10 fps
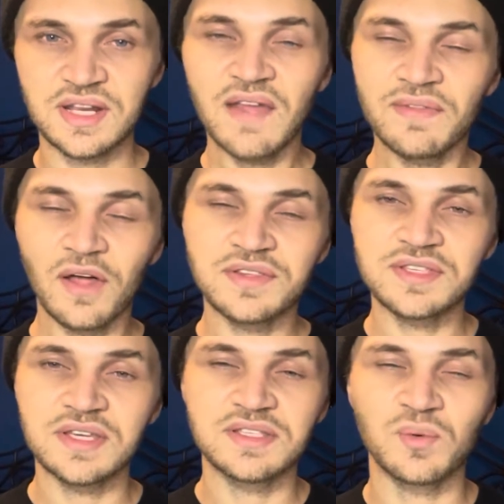Even though the
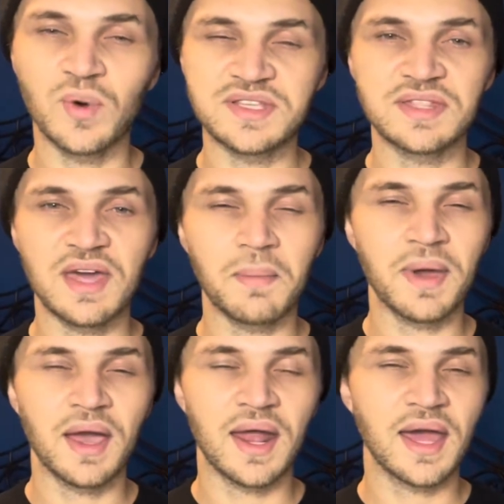season wasn't that
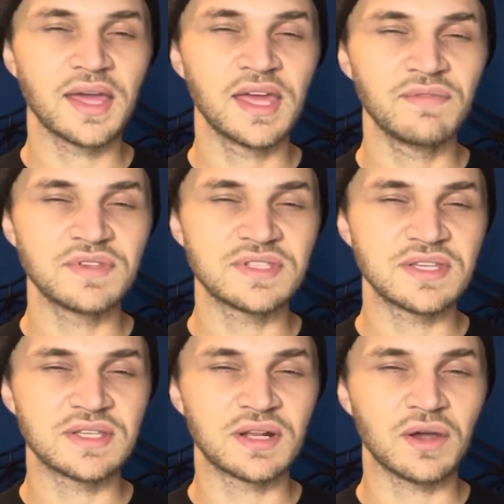bad, I give the
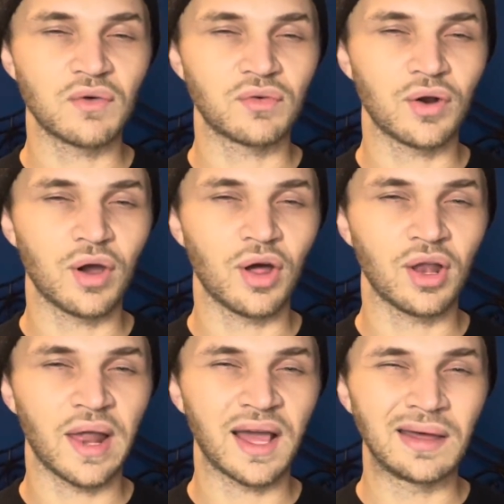season overall
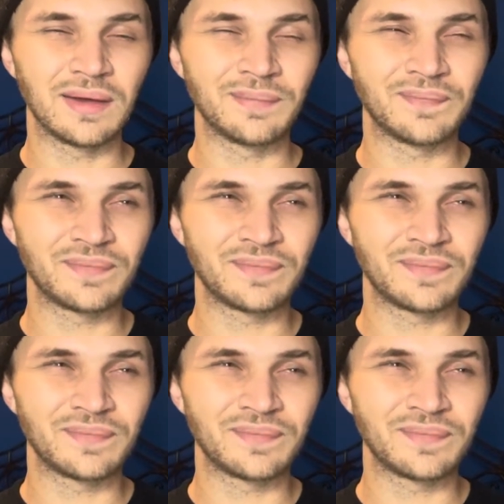like a um,